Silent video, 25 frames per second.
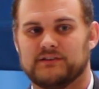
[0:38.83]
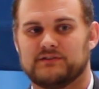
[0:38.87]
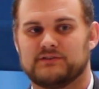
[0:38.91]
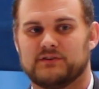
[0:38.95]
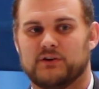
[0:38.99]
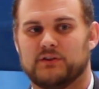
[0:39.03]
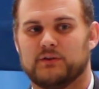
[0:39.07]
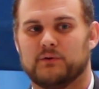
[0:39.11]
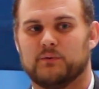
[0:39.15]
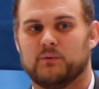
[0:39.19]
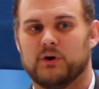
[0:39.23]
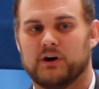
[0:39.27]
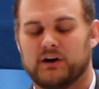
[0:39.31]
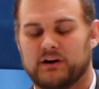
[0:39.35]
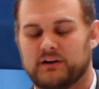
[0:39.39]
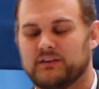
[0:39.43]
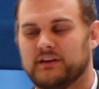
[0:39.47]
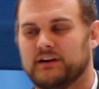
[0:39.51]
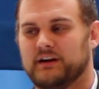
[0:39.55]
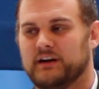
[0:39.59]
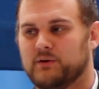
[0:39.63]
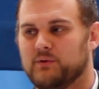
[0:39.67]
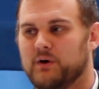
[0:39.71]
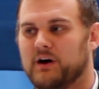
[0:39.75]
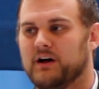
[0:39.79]
And so the work
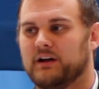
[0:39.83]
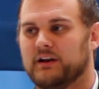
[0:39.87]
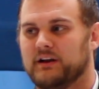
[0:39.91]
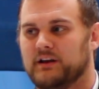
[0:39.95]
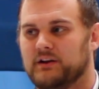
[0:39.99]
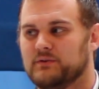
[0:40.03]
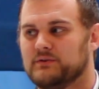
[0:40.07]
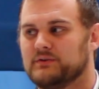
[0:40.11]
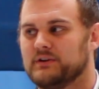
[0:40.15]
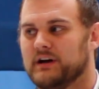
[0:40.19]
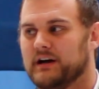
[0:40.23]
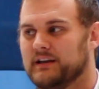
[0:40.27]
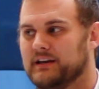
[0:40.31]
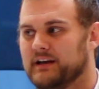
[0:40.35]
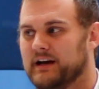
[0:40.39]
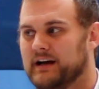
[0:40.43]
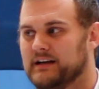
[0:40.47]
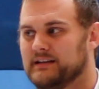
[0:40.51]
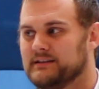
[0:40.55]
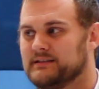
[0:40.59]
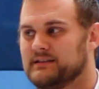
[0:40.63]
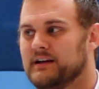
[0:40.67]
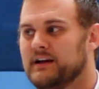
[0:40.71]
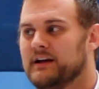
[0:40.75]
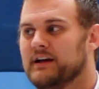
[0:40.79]
that Equality Utah
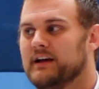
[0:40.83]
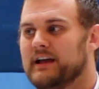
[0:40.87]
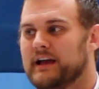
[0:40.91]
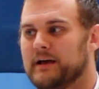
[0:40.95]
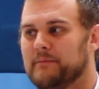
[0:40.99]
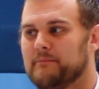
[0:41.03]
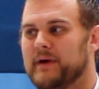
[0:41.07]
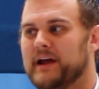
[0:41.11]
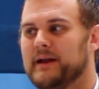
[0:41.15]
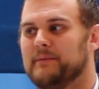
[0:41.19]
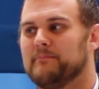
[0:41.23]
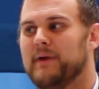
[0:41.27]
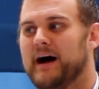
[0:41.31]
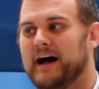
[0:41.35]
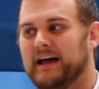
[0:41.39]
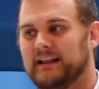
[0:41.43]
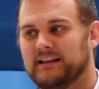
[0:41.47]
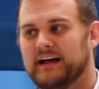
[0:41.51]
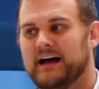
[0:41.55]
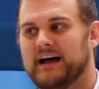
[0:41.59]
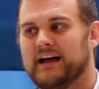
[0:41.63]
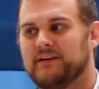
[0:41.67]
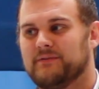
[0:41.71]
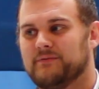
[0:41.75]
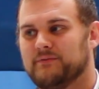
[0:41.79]
does, it made my
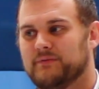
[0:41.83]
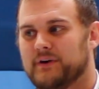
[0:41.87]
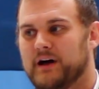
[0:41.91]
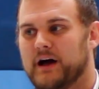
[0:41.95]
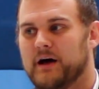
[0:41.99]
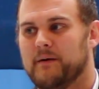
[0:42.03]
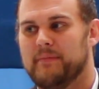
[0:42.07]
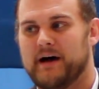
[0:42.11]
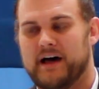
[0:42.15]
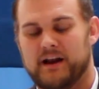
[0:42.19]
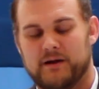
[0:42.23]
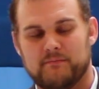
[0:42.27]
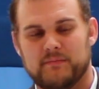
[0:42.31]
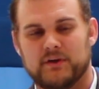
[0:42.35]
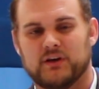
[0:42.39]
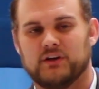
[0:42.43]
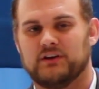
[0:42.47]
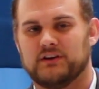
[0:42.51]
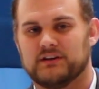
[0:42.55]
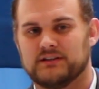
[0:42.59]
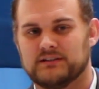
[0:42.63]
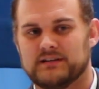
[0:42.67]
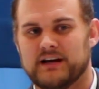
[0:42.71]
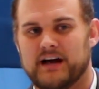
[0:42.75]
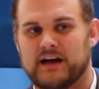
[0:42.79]
life about a
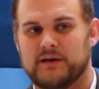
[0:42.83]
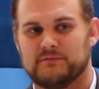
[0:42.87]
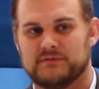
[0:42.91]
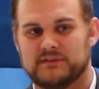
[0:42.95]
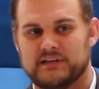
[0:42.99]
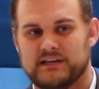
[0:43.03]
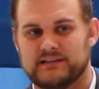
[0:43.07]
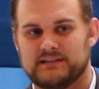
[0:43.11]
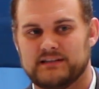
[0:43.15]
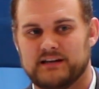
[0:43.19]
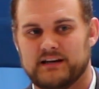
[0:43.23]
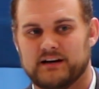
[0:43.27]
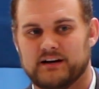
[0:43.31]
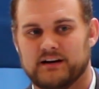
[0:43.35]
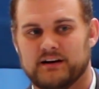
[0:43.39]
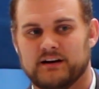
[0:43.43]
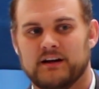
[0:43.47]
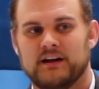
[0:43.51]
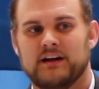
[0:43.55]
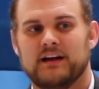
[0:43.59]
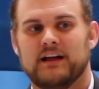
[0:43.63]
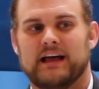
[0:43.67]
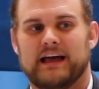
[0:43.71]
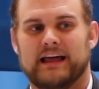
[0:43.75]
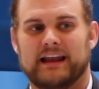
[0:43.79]
million times easier,
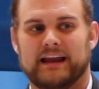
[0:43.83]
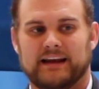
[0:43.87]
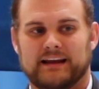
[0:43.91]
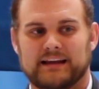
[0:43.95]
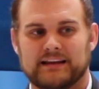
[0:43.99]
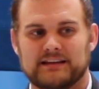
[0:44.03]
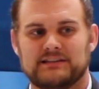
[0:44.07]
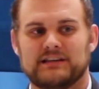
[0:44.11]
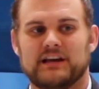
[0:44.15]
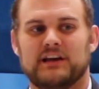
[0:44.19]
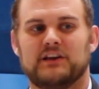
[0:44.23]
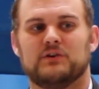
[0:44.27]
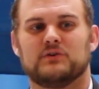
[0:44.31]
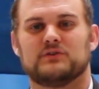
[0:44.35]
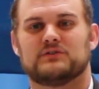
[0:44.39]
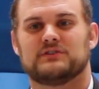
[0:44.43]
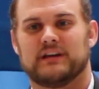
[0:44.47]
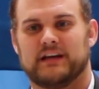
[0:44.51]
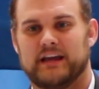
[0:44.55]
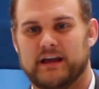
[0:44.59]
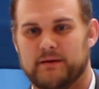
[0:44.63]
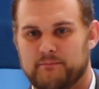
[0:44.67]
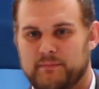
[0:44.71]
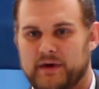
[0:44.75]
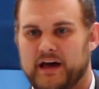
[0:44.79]
and it continues
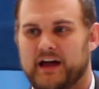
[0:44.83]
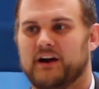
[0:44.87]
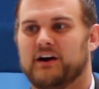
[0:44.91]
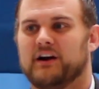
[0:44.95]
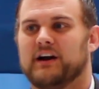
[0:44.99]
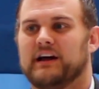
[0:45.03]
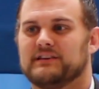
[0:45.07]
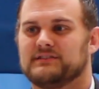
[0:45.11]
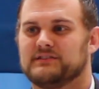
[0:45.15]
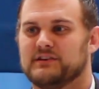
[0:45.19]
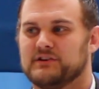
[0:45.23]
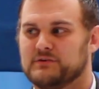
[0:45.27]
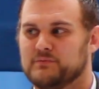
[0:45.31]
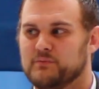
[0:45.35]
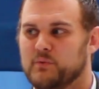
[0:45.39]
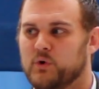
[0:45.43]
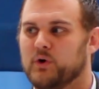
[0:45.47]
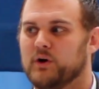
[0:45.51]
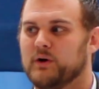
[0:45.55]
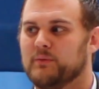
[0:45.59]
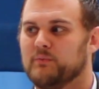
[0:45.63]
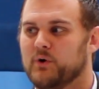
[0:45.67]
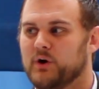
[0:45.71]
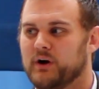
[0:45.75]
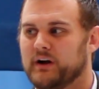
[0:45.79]
to get better as there's
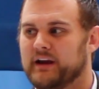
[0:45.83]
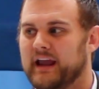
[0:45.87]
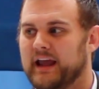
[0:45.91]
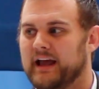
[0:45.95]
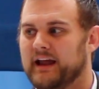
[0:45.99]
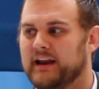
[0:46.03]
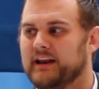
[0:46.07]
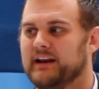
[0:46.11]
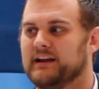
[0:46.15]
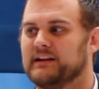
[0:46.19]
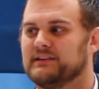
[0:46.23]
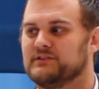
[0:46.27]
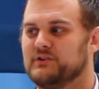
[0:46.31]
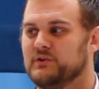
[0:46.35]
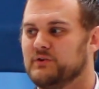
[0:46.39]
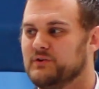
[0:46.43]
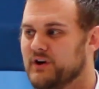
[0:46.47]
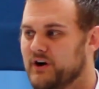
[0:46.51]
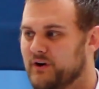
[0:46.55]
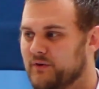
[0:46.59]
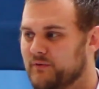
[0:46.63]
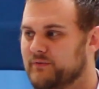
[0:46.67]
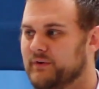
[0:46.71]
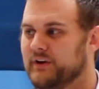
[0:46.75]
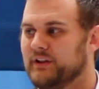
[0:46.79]
more and more candidates. You
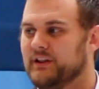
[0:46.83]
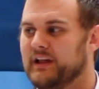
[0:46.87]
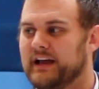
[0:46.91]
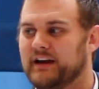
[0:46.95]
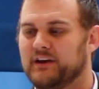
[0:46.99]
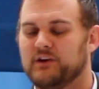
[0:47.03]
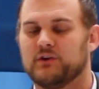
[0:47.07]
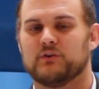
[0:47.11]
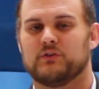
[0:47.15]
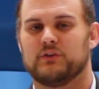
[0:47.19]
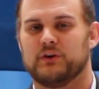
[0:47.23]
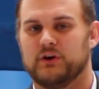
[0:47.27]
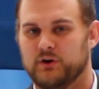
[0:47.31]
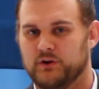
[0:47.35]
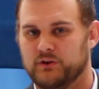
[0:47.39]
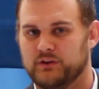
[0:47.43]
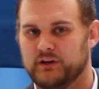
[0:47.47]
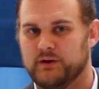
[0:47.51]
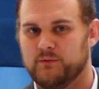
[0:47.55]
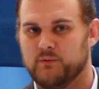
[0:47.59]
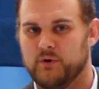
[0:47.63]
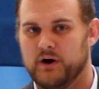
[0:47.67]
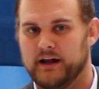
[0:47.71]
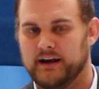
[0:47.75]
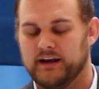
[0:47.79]
don't feel like you're the
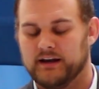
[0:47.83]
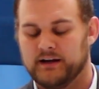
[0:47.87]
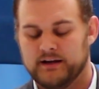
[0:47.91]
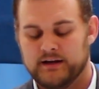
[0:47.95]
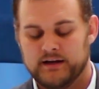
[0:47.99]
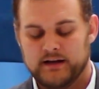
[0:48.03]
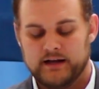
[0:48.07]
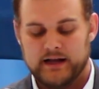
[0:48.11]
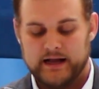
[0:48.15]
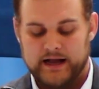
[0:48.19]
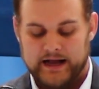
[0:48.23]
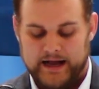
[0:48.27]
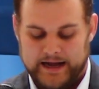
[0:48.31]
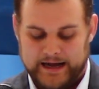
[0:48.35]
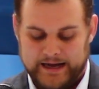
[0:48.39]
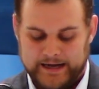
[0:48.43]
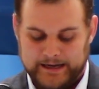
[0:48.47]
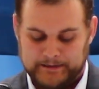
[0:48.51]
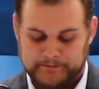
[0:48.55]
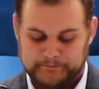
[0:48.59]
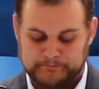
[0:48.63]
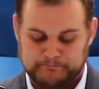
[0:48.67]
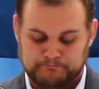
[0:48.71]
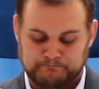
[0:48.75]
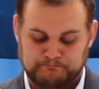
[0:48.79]
only one.
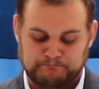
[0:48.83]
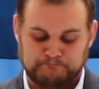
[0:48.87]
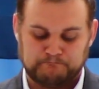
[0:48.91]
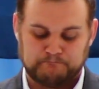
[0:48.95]
Um,